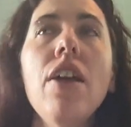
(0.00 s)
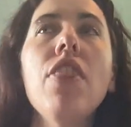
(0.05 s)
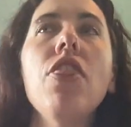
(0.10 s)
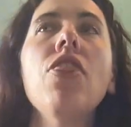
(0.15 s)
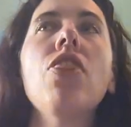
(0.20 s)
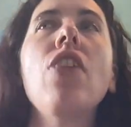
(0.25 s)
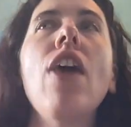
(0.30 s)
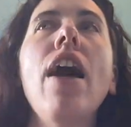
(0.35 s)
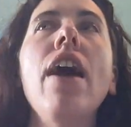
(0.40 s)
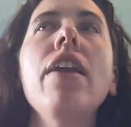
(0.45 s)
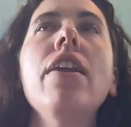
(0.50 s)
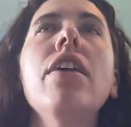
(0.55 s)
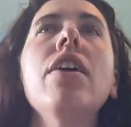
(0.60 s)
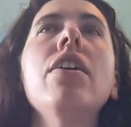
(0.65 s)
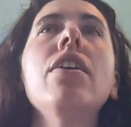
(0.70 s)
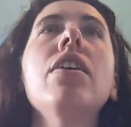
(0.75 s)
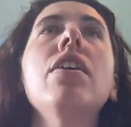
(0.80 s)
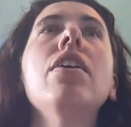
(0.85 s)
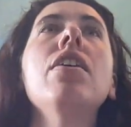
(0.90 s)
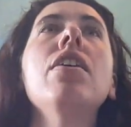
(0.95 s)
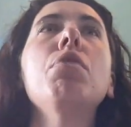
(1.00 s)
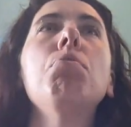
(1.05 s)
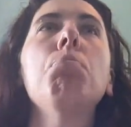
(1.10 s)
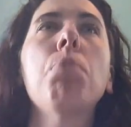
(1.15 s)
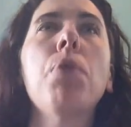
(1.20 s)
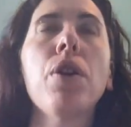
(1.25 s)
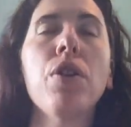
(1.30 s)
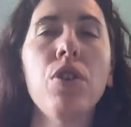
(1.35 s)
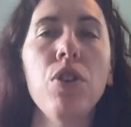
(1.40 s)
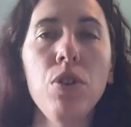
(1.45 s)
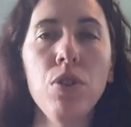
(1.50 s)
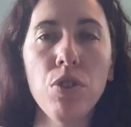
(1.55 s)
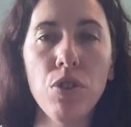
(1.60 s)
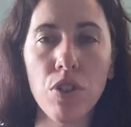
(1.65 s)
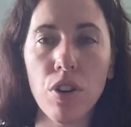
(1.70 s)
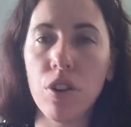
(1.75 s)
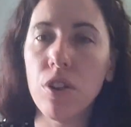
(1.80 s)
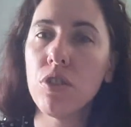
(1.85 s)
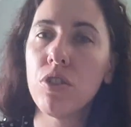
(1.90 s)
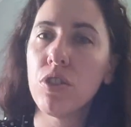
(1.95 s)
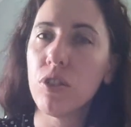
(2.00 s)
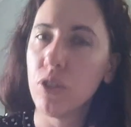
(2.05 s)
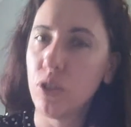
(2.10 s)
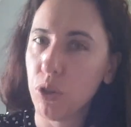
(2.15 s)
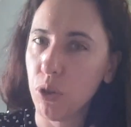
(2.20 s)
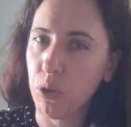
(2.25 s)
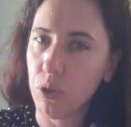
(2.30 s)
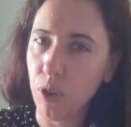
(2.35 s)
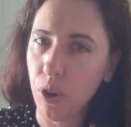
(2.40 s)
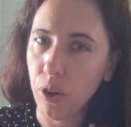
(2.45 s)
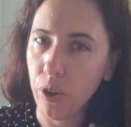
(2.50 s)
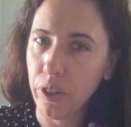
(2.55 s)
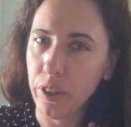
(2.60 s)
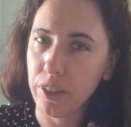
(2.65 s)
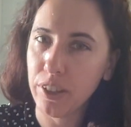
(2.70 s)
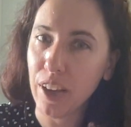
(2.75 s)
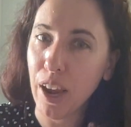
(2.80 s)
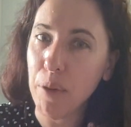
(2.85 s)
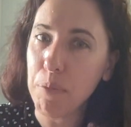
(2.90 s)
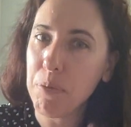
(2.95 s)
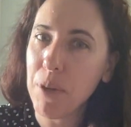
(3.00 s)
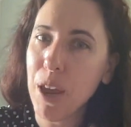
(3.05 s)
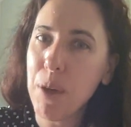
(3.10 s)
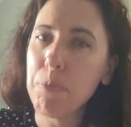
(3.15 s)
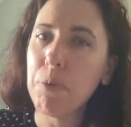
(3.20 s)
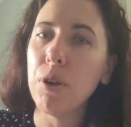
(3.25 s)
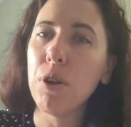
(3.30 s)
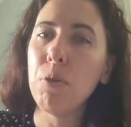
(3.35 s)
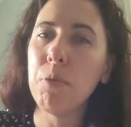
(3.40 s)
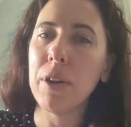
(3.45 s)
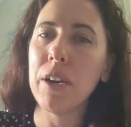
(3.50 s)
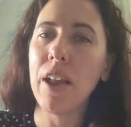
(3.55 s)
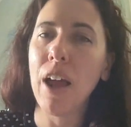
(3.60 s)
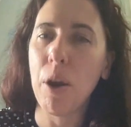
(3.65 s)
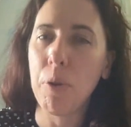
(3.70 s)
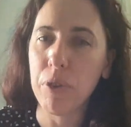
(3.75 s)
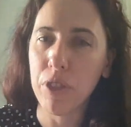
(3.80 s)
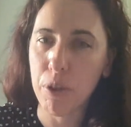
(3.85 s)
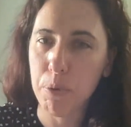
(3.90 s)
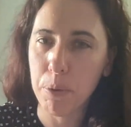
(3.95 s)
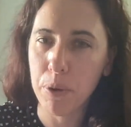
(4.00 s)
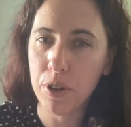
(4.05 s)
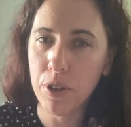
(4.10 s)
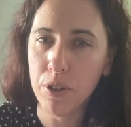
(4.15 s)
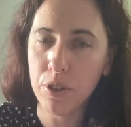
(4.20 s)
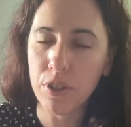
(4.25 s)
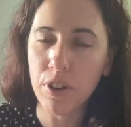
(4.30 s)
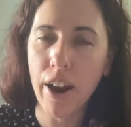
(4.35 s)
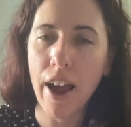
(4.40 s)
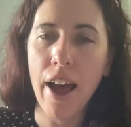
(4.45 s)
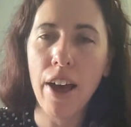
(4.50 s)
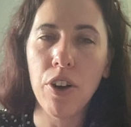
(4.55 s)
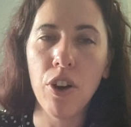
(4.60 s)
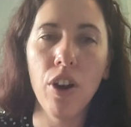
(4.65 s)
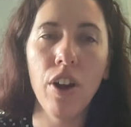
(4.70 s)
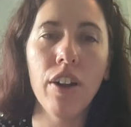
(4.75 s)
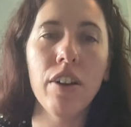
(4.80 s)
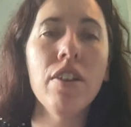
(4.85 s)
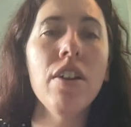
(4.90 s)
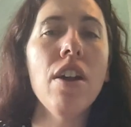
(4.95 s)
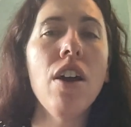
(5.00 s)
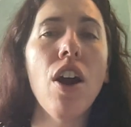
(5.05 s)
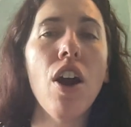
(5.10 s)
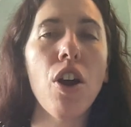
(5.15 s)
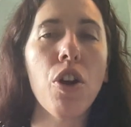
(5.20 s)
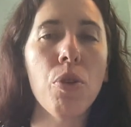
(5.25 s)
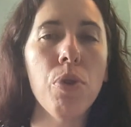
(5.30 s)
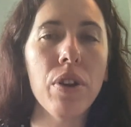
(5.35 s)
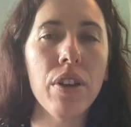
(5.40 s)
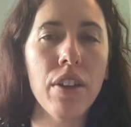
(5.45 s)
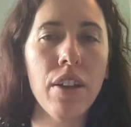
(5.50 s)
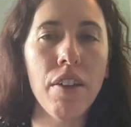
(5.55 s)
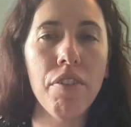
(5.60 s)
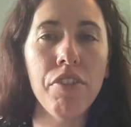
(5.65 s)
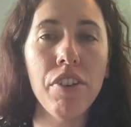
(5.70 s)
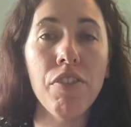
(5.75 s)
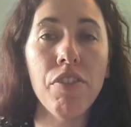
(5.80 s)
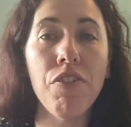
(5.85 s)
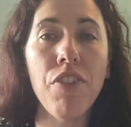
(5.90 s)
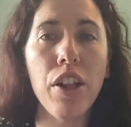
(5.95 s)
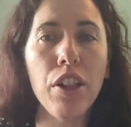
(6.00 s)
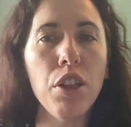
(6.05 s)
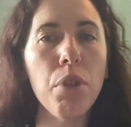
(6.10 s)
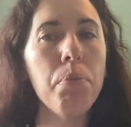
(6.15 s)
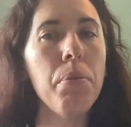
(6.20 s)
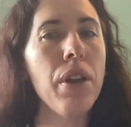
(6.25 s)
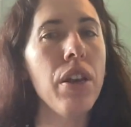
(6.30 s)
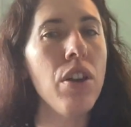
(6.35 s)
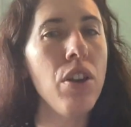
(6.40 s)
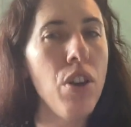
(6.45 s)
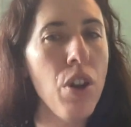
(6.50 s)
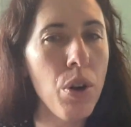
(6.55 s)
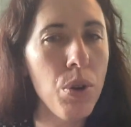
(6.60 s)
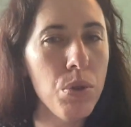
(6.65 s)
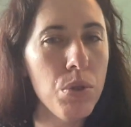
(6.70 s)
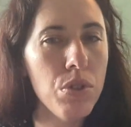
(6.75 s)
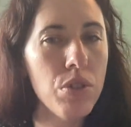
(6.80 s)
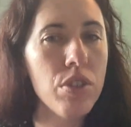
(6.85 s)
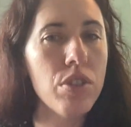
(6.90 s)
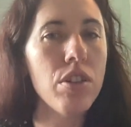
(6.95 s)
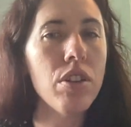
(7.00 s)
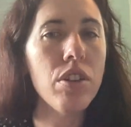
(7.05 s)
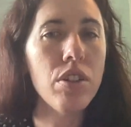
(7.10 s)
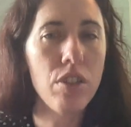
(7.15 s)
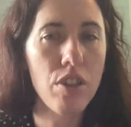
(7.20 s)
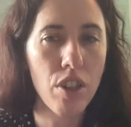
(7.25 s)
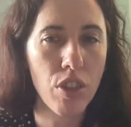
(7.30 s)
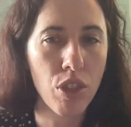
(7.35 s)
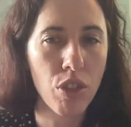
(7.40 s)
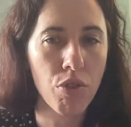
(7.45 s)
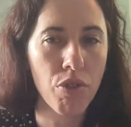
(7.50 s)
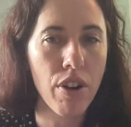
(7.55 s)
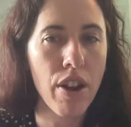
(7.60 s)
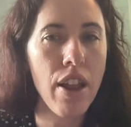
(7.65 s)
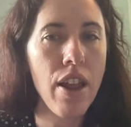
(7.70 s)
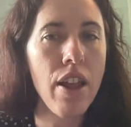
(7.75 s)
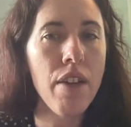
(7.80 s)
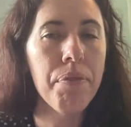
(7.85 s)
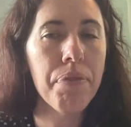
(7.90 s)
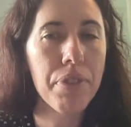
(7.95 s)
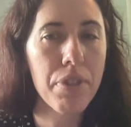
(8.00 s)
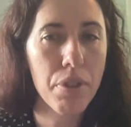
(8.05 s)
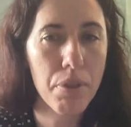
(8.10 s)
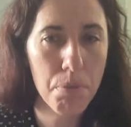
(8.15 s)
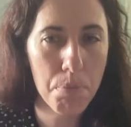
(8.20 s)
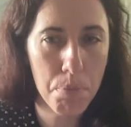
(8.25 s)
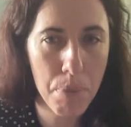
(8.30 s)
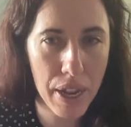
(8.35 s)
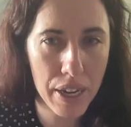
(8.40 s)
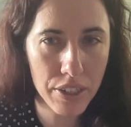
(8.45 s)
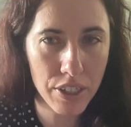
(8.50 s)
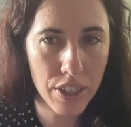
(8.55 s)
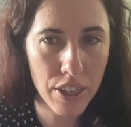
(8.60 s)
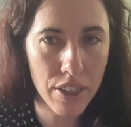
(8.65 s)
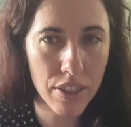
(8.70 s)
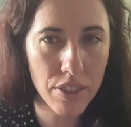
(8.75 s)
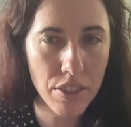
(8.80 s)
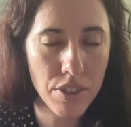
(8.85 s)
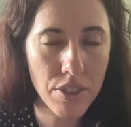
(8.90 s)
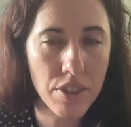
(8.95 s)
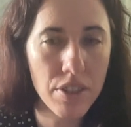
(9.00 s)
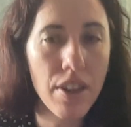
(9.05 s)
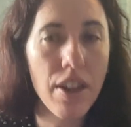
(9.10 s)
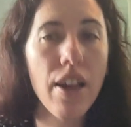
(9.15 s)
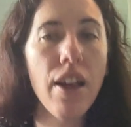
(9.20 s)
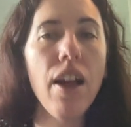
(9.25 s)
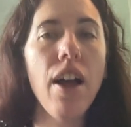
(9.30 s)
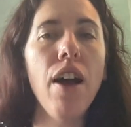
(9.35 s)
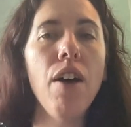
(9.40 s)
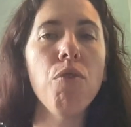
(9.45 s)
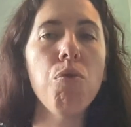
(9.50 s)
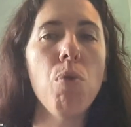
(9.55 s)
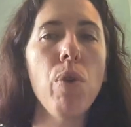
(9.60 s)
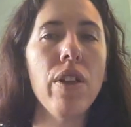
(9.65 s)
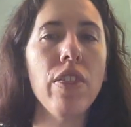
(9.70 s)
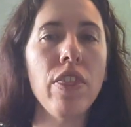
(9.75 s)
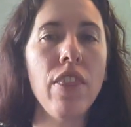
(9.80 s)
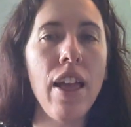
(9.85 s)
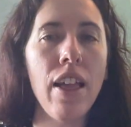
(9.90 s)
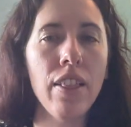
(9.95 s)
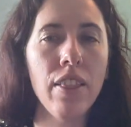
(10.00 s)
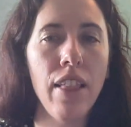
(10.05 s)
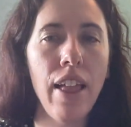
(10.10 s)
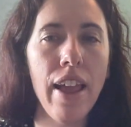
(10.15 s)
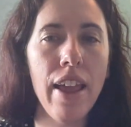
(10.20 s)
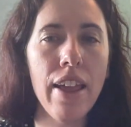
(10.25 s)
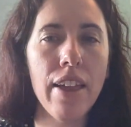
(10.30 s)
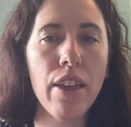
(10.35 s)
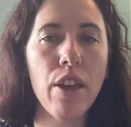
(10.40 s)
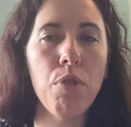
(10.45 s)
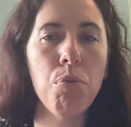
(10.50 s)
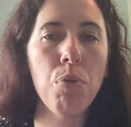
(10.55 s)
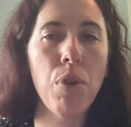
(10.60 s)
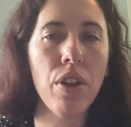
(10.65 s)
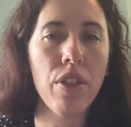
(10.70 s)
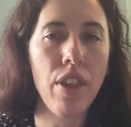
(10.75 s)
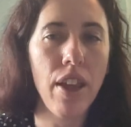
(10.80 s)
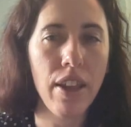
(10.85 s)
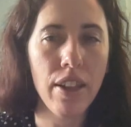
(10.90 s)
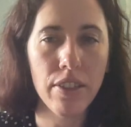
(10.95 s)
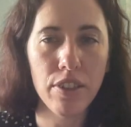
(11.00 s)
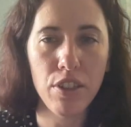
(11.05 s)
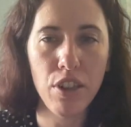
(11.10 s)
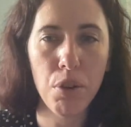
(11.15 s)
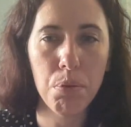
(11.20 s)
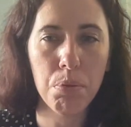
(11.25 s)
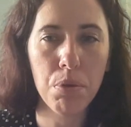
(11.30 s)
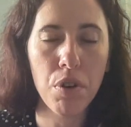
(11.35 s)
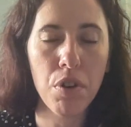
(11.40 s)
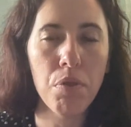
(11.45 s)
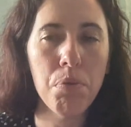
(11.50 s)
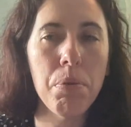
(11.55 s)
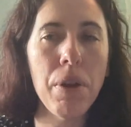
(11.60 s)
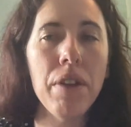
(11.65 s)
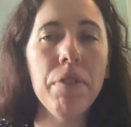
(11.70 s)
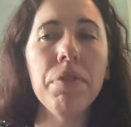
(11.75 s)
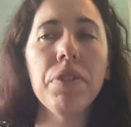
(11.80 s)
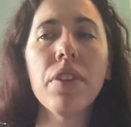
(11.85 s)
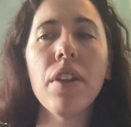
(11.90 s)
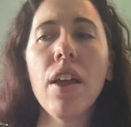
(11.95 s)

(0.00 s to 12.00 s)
Then producers, so all the same people, but now with a producer hat on, are going to give development notes to 3 pitches of what they like and where they can see improvement.